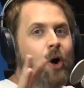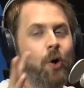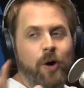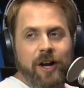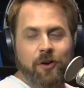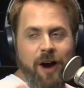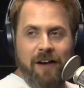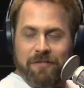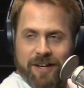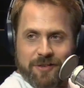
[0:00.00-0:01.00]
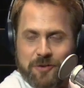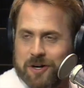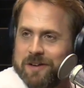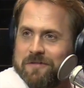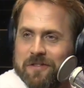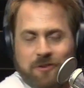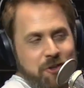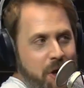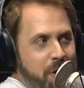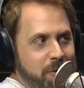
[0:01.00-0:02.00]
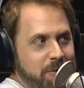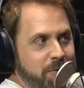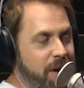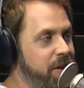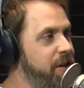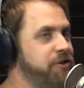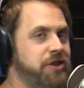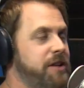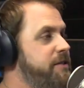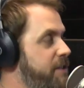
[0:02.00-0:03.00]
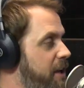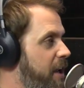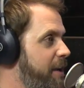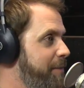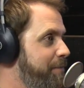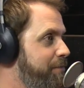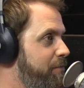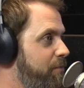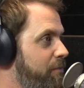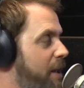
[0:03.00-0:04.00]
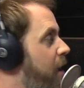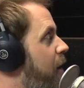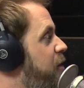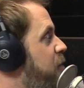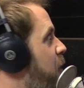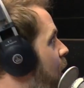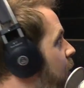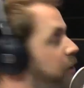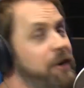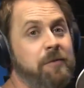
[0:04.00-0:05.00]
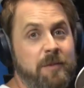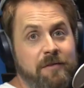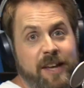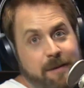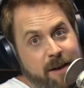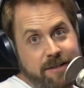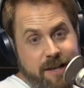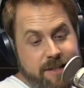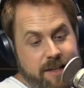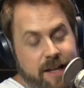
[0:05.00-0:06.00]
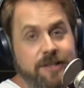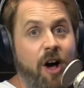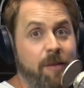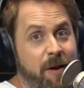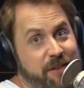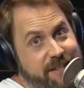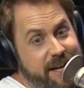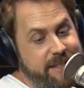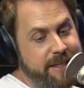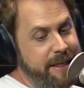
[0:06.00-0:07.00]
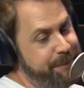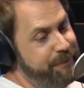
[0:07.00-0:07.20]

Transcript: choreographic sort of shows rather than just singing. Yes. Because as we all know from the VMAs last night, it's all about the dancing.